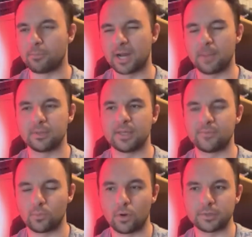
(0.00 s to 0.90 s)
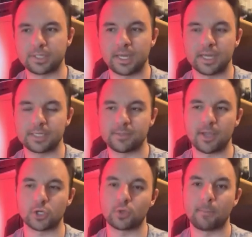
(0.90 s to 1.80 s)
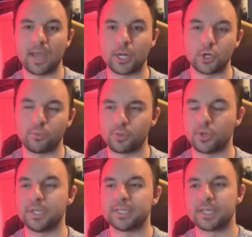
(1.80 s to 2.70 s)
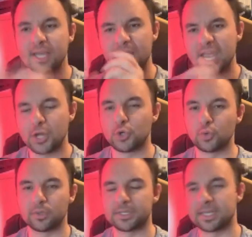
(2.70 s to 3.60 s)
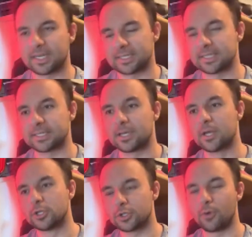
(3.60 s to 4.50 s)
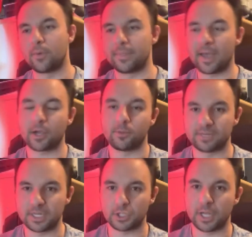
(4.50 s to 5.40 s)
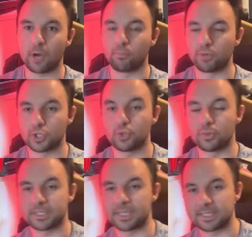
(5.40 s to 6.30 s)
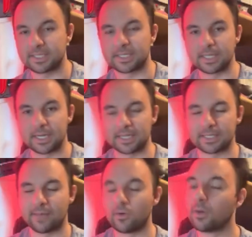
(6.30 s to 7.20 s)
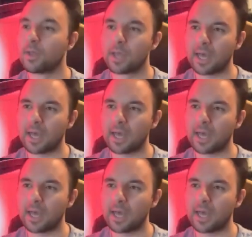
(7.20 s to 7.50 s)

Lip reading: But I believe that we're also getting some extra Mana Dome goodies in Duelist Nexus, so that could potentially help push Duelist Nexus to the next level.